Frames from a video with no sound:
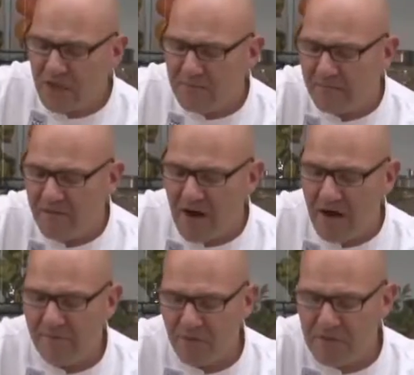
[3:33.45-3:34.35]
type
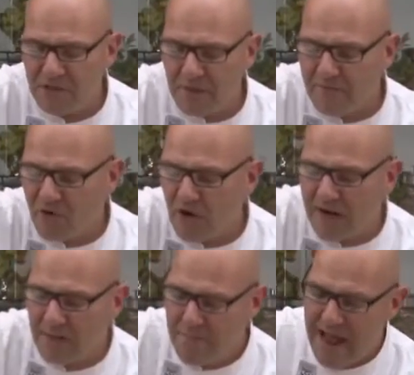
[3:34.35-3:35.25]
of
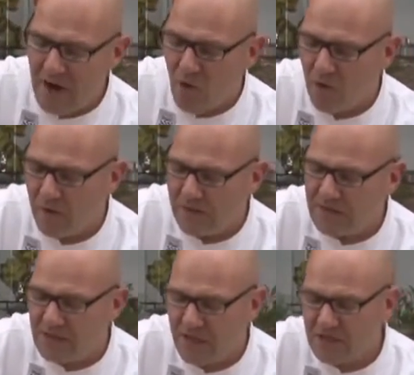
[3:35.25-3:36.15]
cooking, mac oil
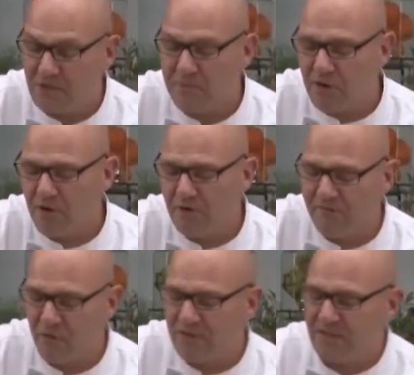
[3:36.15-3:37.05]
is superior
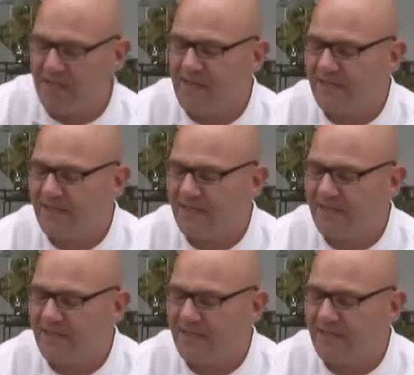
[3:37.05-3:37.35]
for its